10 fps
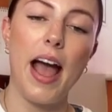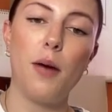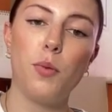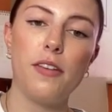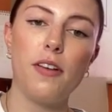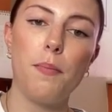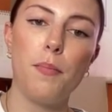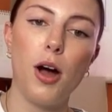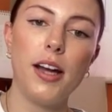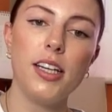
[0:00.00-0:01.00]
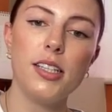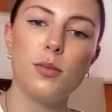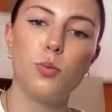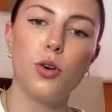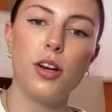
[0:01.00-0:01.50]
and we've
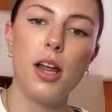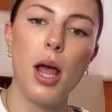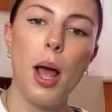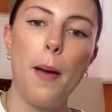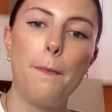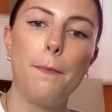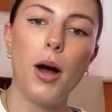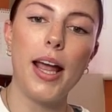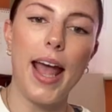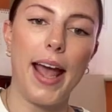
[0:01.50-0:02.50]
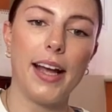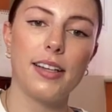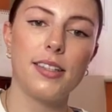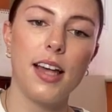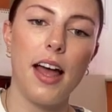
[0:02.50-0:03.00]
minus 1 by
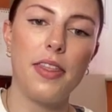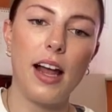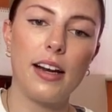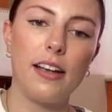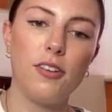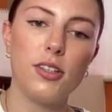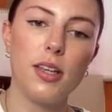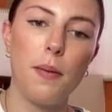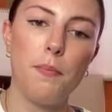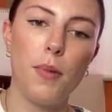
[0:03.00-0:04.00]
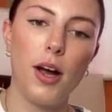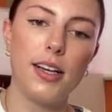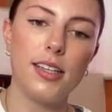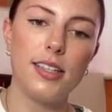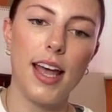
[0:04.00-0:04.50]
x, and that'll give us
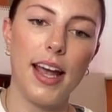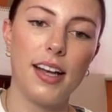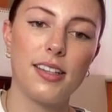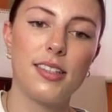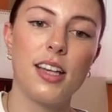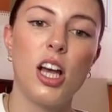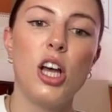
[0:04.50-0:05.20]
minus x.